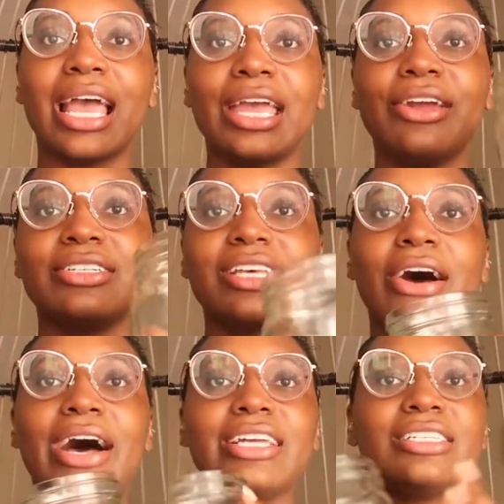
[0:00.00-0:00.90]
Here's
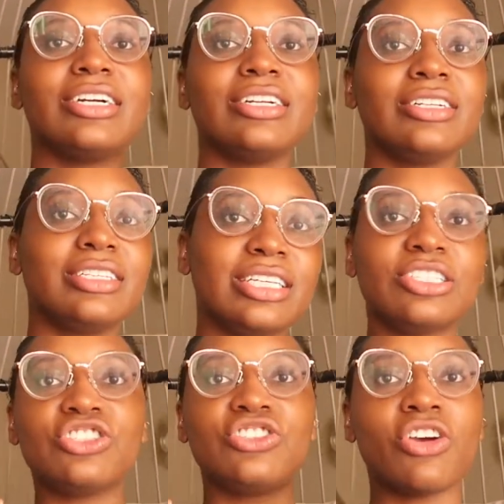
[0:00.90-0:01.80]
how I turned
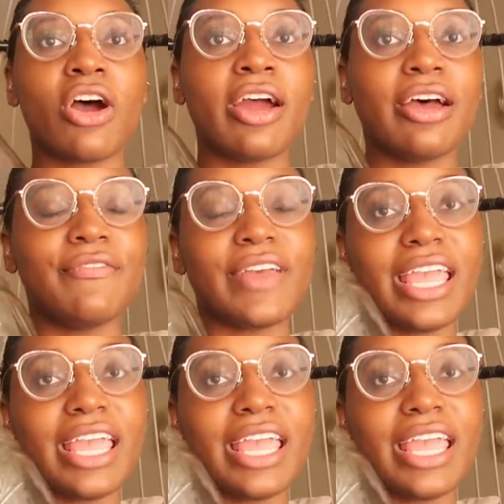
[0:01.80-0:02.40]
this jar of